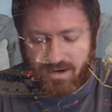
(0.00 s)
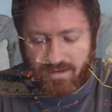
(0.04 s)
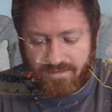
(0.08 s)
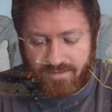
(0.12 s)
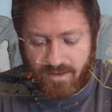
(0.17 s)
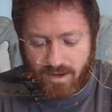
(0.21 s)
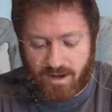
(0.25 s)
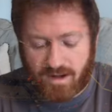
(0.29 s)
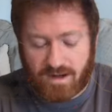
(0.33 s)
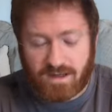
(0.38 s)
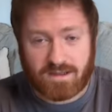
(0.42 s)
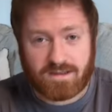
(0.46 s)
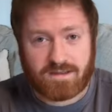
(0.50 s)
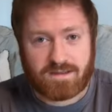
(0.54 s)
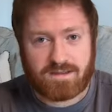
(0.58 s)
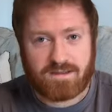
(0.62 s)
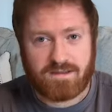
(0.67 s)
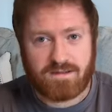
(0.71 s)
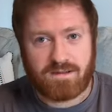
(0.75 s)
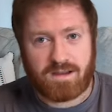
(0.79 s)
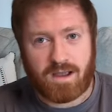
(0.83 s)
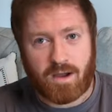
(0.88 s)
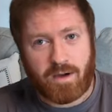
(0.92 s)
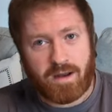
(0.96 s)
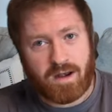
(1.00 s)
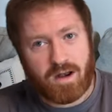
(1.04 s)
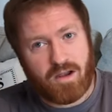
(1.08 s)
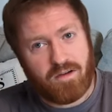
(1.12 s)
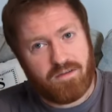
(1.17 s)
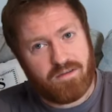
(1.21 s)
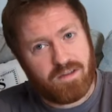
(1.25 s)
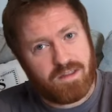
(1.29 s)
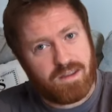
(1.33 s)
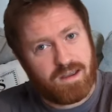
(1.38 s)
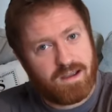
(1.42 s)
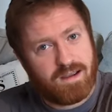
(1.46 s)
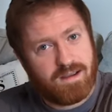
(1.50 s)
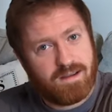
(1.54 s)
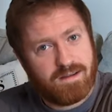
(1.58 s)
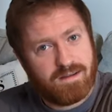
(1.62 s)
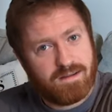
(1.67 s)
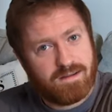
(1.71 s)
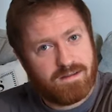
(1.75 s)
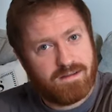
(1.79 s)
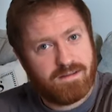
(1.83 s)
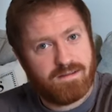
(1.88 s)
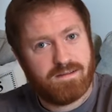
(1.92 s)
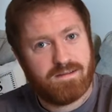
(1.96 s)
fighters going over the,
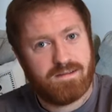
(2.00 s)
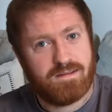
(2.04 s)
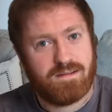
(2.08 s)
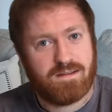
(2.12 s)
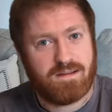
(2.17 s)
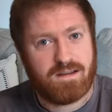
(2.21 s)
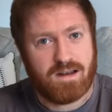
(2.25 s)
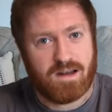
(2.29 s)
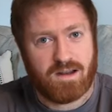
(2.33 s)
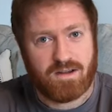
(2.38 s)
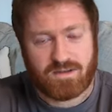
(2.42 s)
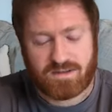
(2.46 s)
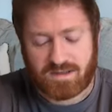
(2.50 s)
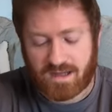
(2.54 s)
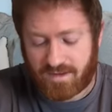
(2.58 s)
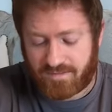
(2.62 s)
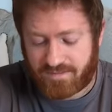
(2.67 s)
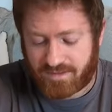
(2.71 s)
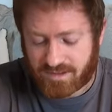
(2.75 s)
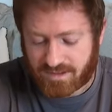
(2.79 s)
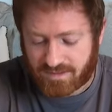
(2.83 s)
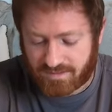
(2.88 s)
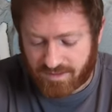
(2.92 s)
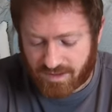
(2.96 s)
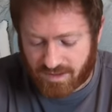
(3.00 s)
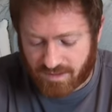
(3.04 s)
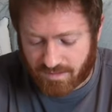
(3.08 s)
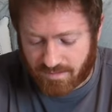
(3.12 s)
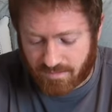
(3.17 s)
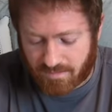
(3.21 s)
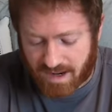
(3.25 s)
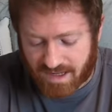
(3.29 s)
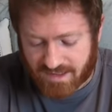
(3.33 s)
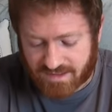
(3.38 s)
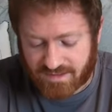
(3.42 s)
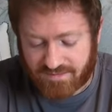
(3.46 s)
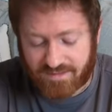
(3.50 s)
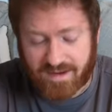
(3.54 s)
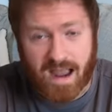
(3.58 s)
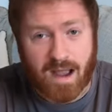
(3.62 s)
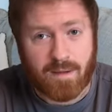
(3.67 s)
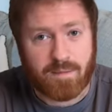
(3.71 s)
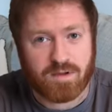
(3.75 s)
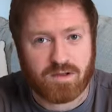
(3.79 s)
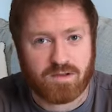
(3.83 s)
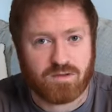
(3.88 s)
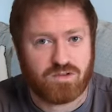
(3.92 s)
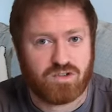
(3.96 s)
you know, surface of a massive
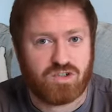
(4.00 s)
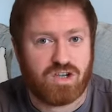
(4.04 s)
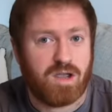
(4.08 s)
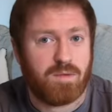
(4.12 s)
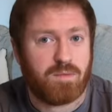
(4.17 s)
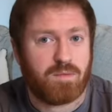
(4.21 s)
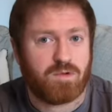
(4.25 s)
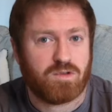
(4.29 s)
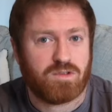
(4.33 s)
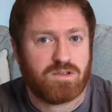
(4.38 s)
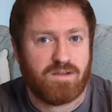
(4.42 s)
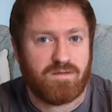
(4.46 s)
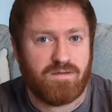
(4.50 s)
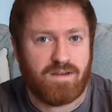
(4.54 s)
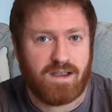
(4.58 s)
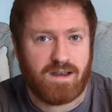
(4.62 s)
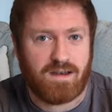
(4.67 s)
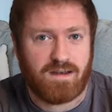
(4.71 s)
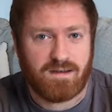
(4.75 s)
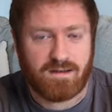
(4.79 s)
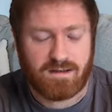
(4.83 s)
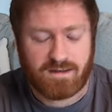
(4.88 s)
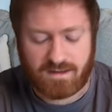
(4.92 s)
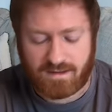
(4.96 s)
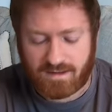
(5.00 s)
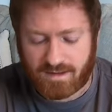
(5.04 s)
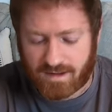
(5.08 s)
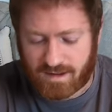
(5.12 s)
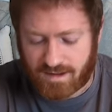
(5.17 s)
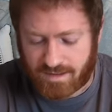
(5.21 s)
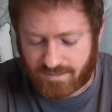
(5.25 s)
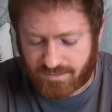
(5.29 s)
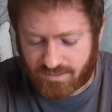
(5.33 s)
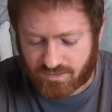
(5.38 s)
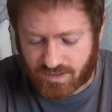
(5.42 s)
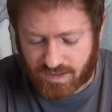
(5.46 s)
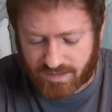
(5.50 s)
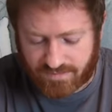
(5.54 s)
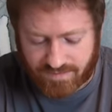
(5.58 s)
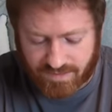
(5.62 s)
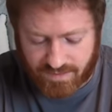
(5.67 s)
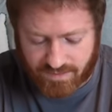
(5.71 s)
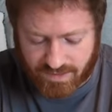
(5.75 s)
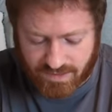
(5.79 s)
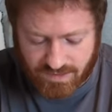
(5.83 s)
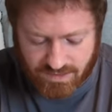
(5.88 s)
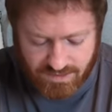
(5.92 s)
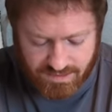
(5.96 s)
capital ship or something, Trade
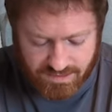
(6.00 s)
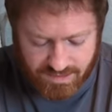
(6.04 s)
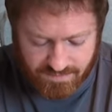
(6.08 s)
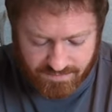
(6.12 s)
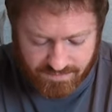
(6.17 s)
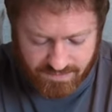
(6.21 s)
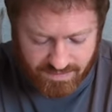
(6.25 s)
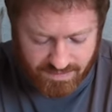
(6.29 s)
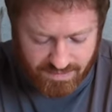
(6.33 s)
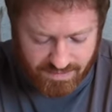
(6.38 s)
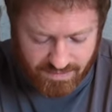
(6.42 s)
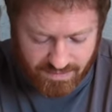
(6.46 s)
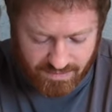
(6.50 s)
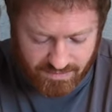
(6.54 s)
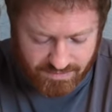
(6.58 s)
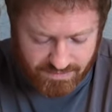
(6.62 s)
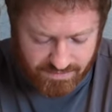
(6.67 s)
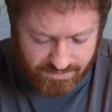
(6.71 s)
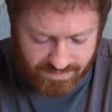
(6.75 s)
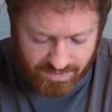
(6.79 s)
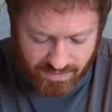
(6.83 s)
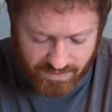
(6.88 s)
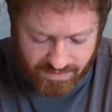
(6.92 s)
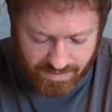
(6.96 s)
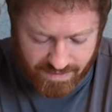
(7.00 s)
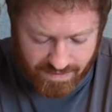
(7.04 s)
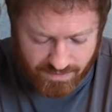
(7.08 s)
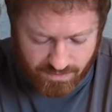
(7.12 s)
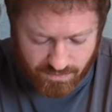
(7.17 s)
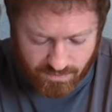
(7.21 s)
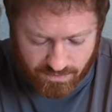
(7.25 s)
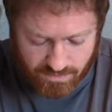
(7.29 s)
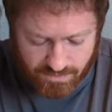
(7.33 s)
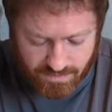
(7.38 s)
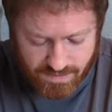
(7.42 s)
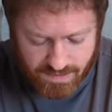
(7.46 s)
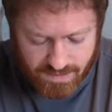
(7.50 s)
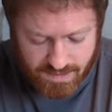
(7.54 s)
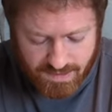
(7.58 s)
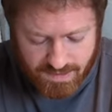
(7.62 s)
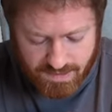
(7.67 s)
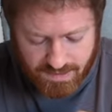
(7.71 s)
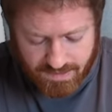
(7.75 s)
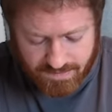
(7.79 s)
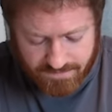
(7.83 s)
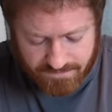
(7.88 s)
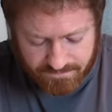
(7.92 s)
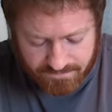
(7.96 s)
Federation ship, you know, something like that, or
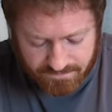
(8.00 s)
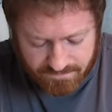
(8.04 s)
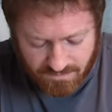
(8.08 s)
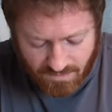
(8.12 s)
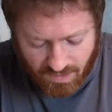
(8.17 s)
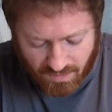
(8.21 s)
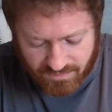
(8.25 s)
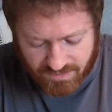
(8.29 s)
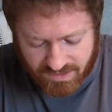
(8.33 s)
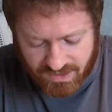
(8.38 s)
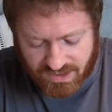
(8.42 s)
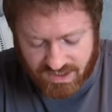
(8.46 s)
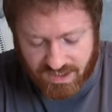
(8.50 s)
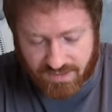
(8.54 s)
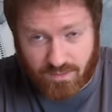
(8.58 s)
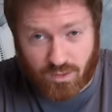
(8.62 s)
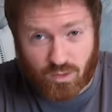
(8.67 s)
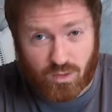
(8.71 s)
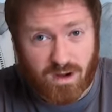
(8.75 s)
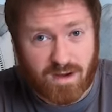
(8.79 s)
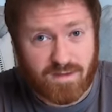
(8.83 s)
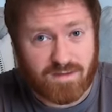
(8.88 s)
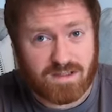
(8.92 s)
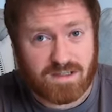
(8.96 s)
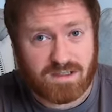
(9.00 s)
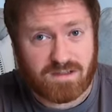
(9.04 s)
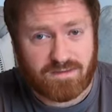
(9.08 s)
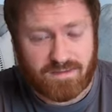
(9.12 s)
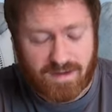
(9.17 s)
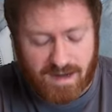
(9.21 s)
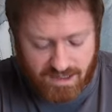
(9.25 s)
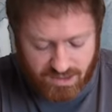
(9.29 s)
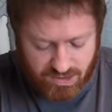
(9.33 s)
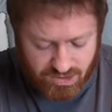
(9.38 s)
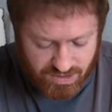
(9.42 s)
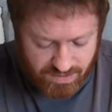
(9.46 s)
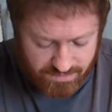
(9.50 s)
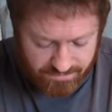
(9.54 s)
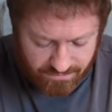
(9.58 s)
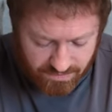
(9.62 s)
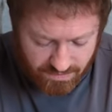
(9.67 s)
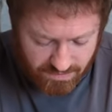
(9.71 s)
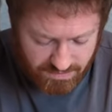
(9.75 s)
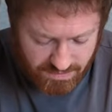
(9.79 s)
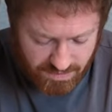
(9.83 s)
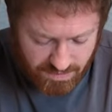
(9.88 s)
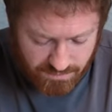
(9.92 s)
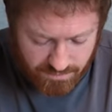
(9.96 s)
obviously General Grievous's flagship, for
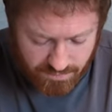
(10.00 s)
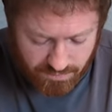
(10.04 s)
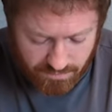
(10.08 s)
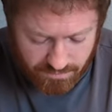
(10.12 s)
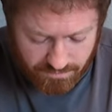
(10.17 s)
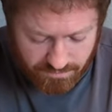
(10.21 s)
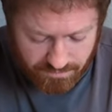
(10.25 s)
example.